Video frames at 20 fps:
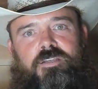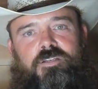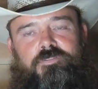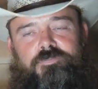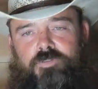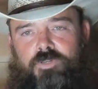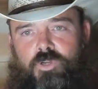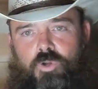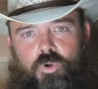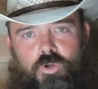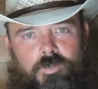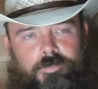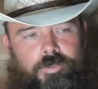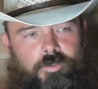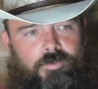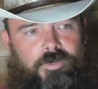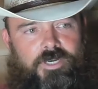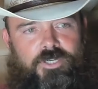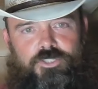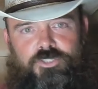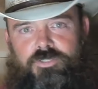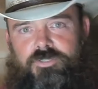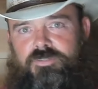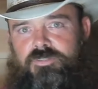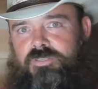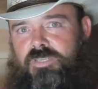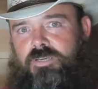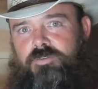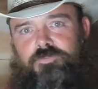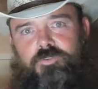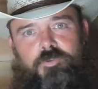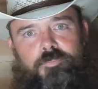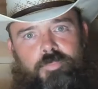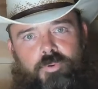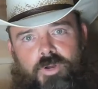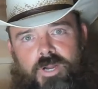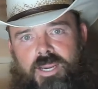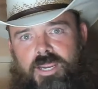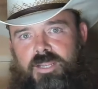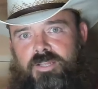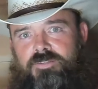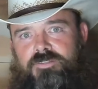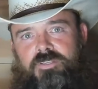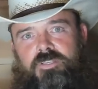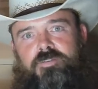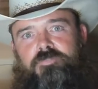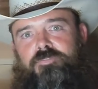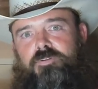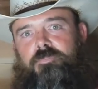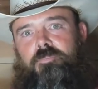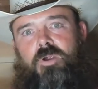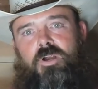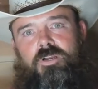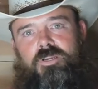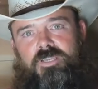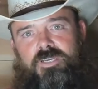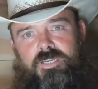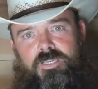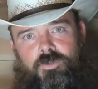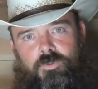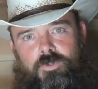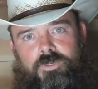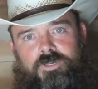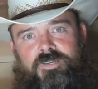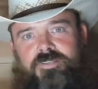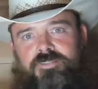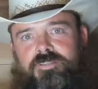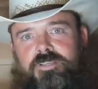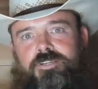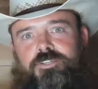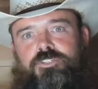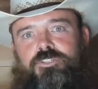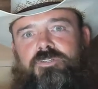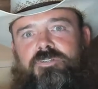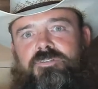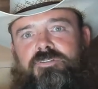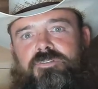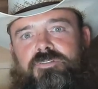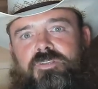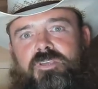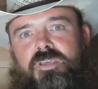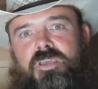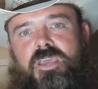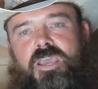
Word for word: for corporations and for brands and for marketing organizations.